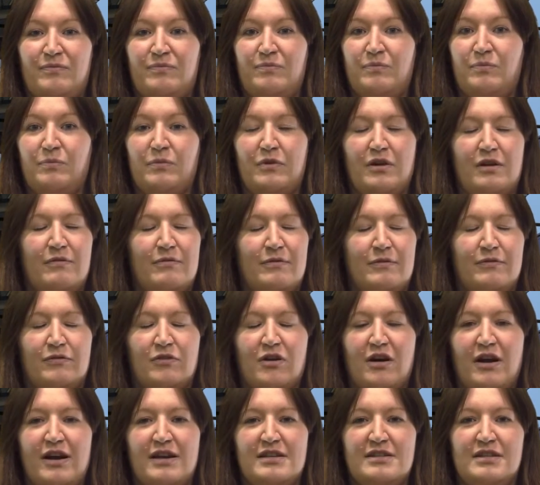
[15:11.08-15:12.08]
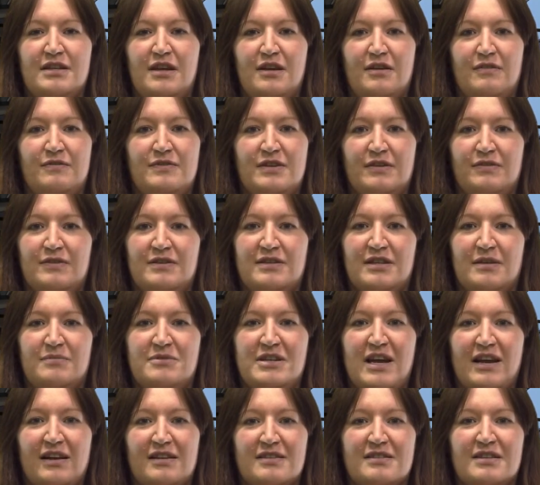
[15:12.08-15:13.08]
a variety of different
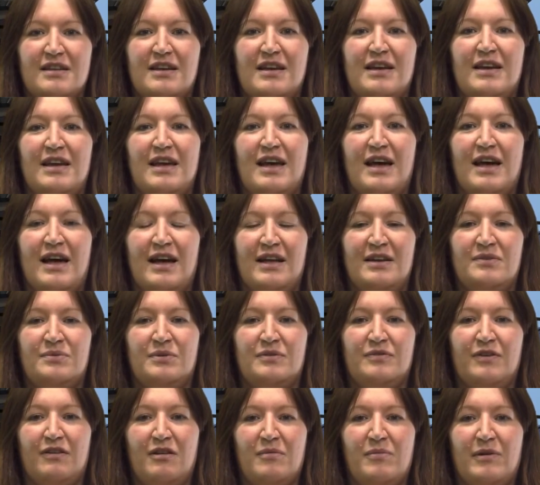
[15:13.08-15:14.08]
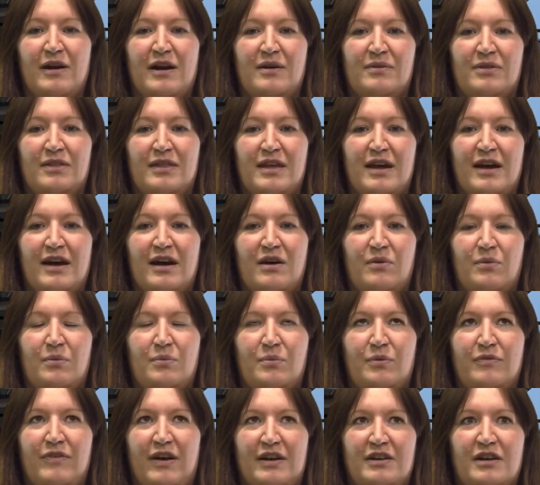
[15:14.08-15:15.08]
subjects. And we're very proud that
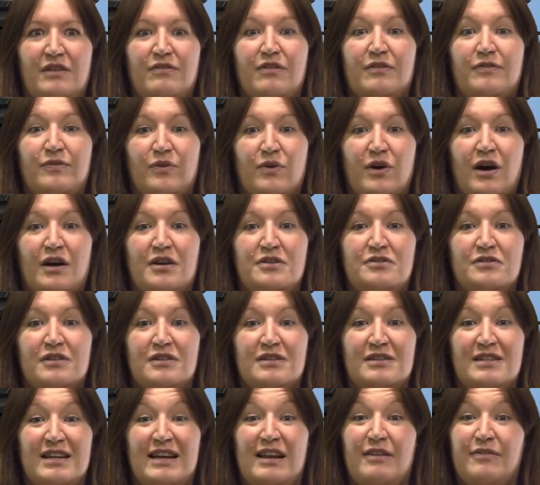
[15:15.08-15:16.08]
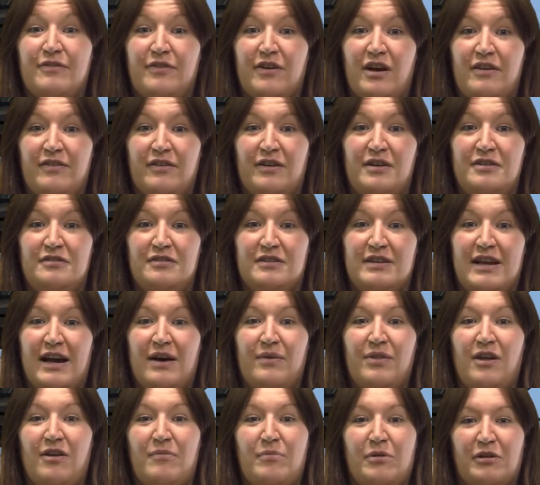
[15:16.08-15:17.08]
we've had over 400, nearly 500 now,
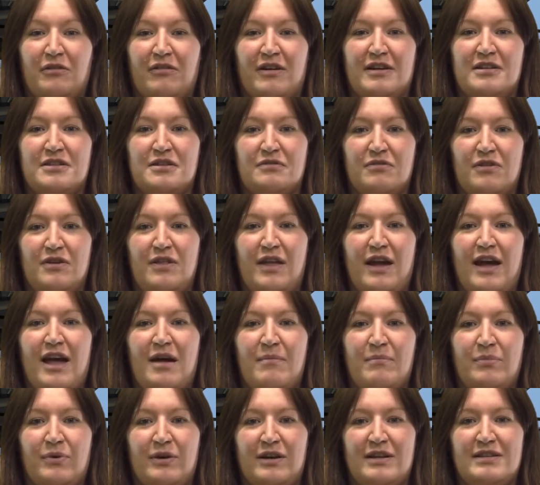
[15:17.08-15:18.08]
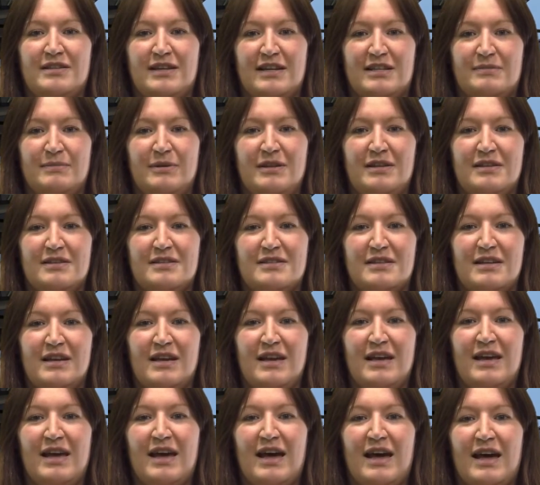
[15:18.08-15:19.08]
that have progressed through their endpoint assessments.
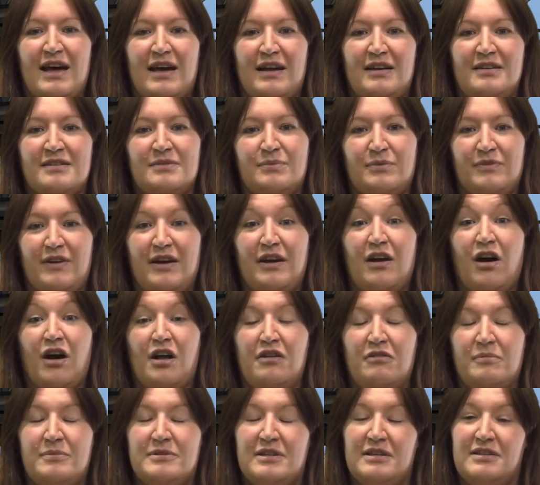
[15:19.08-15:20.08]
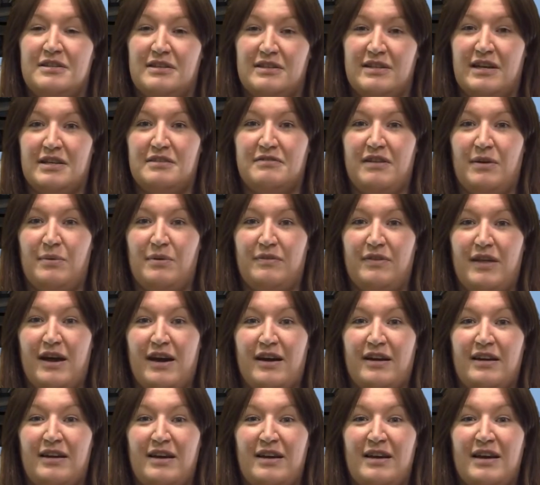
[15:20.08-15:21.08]
And we've had a 100% success rate with
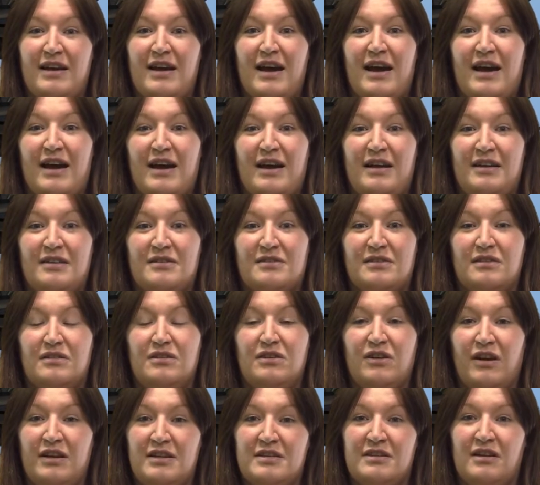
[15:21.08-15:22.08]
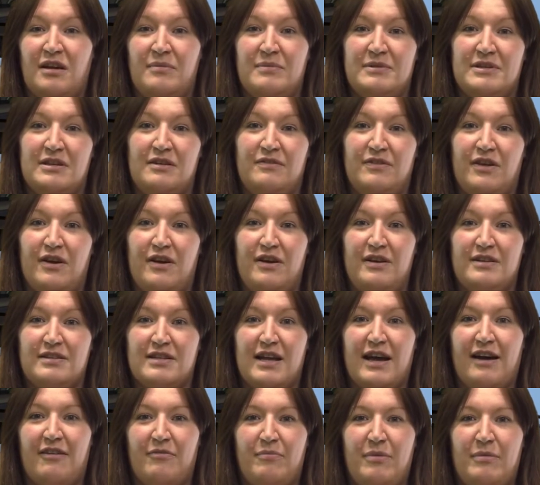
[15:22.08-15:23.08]
that. And 99% of those
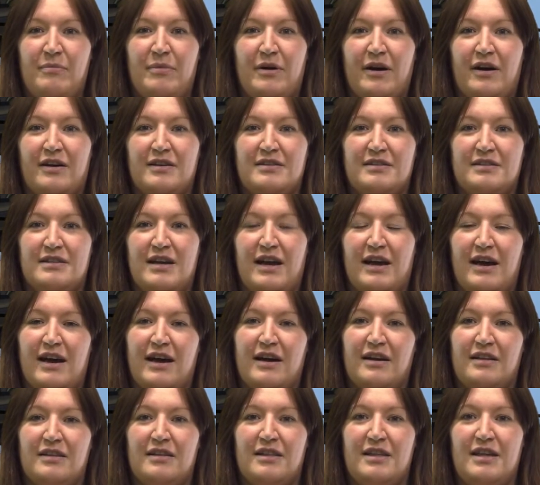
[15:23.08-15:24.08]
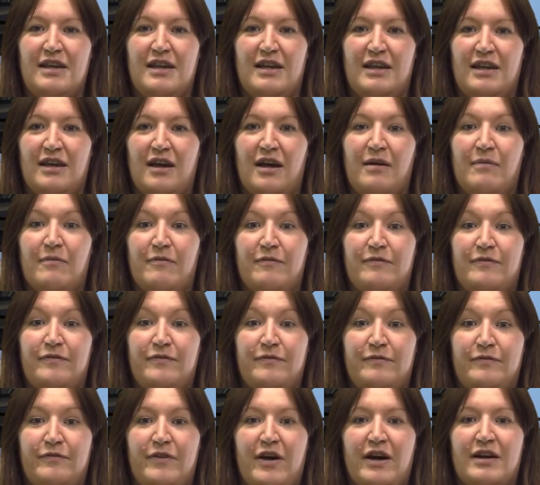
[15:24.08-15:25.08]
have been passed at the
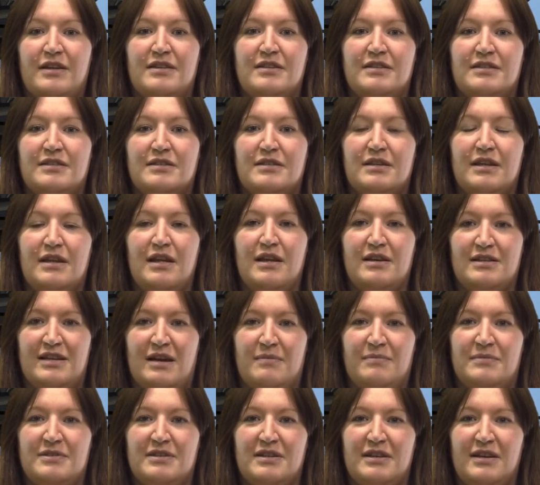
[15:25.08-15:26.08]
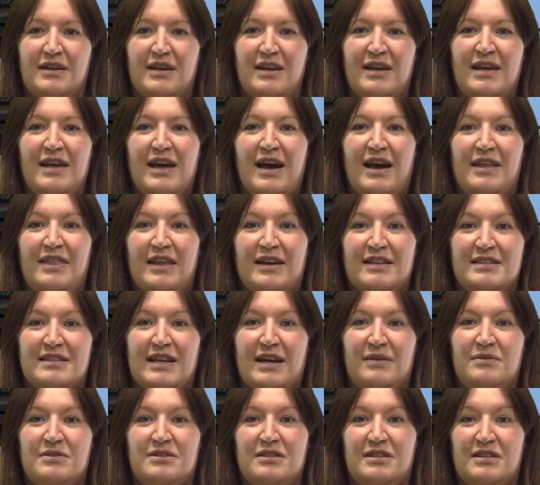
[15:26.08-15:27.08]
first attempt. And that's
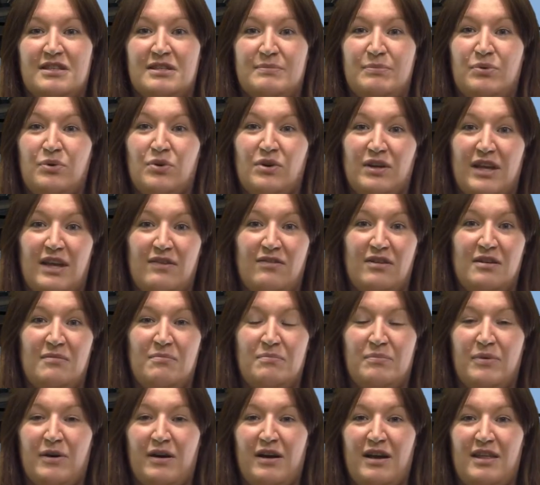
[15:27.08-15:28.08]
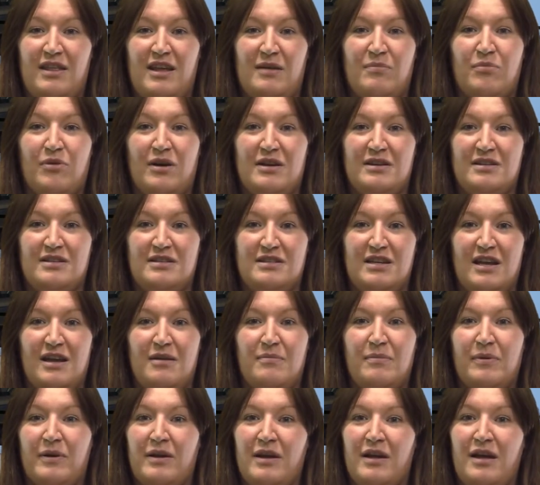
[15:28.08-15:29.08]
down to the support given by the
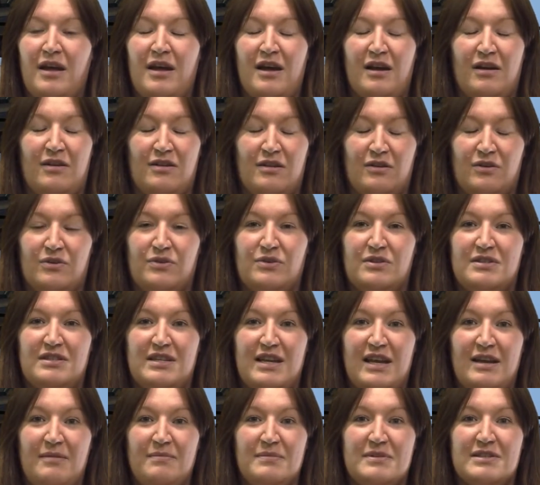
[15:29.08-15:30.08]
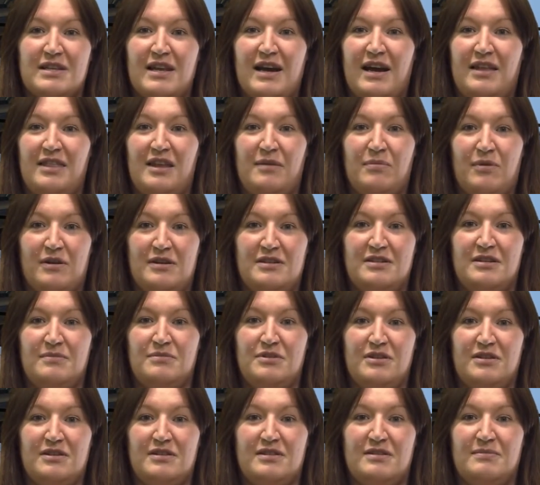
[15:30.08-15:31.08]
apprenticeship and the course teams and the apprenticeship
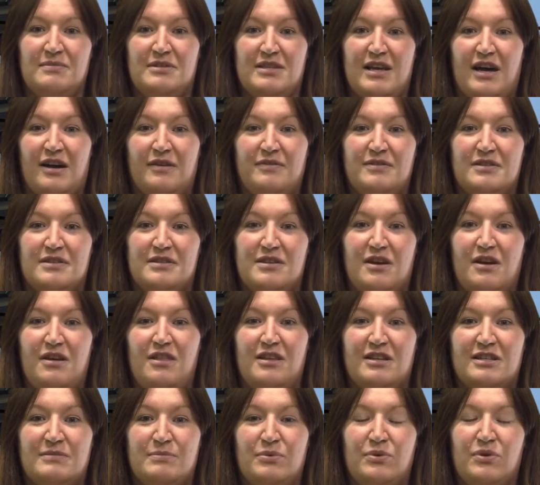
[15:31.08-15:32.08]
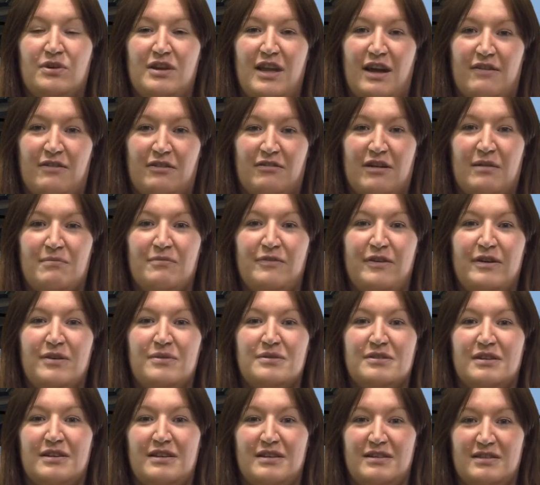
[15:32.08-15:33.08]
tutors themselves. So the support you have at
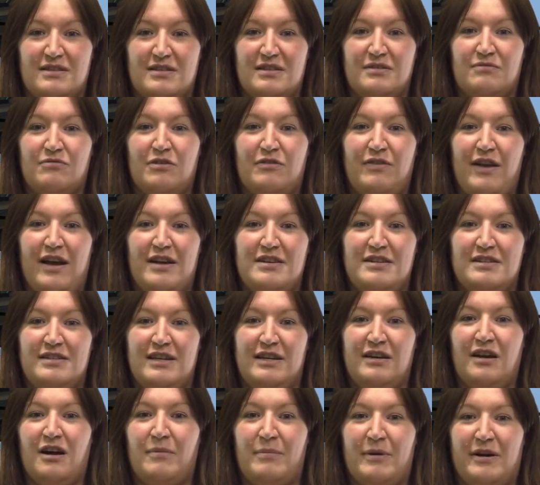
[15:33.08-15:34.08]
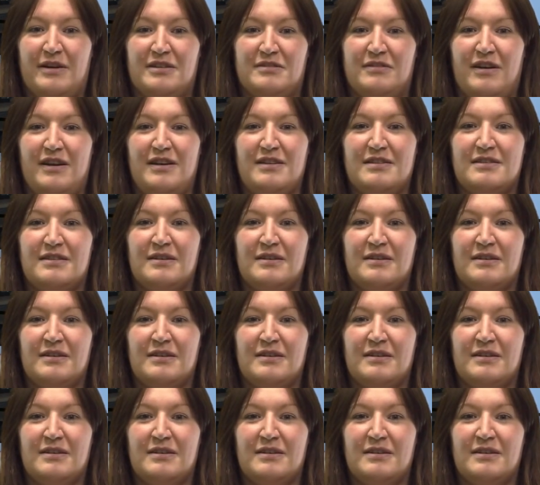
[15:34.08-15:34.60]
Cranfield is reflected in our pass rates.